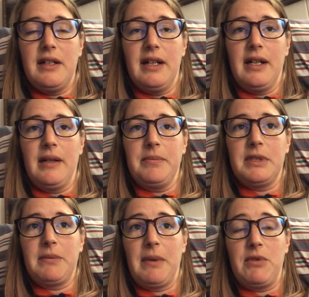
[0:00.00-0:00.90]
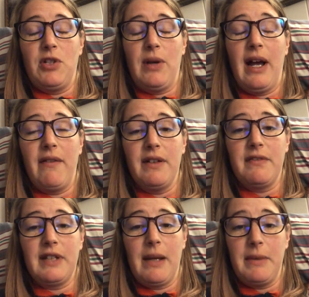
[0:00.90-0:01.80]
Sometimes you don't have
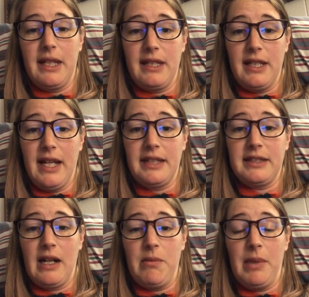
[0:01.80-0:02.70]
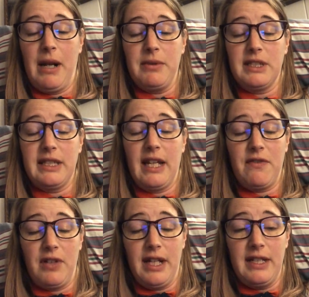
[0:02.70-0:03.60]
enough time to get the yes out, but I was
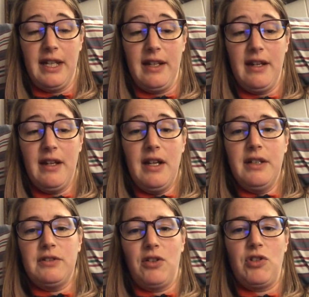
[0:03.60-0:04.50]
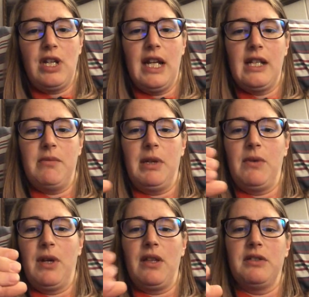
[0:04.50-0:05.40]
thankful I did. So she handed me
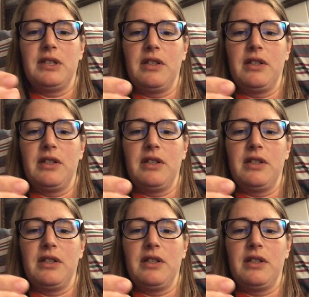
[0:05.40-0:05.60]
one of those